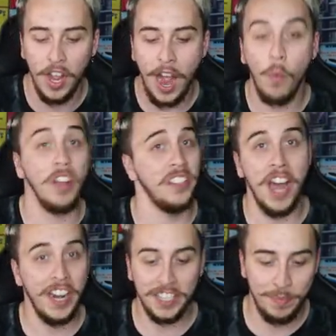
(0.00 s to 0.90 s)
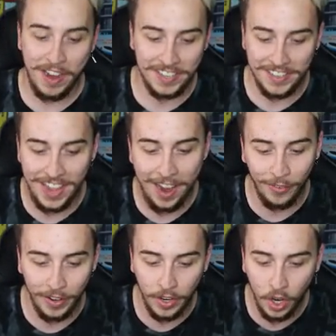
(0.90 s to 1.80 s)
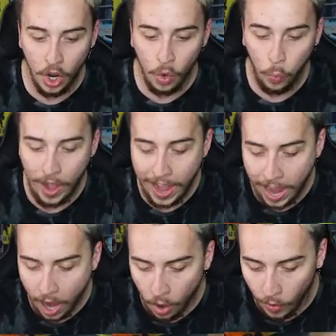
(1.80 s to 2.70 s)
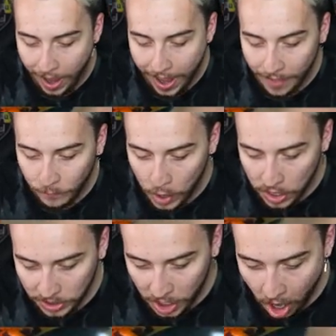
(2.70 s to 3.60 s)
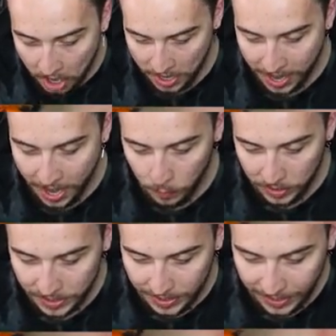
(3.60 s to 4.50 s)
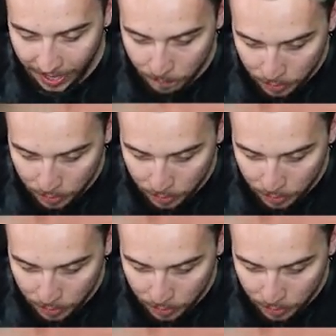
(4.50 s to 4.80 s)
I was not expecting that one. Wow, First card in, we see that